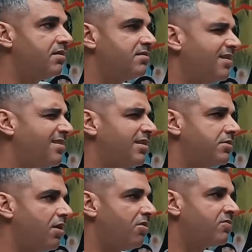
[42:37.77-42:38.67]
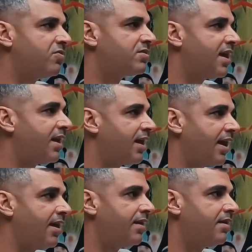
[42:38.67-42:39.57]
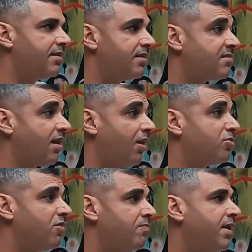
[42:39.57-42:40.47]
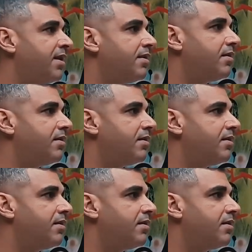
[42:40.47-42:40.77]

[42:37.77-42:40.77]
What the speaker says: $600 for $10K, that's a lot of money.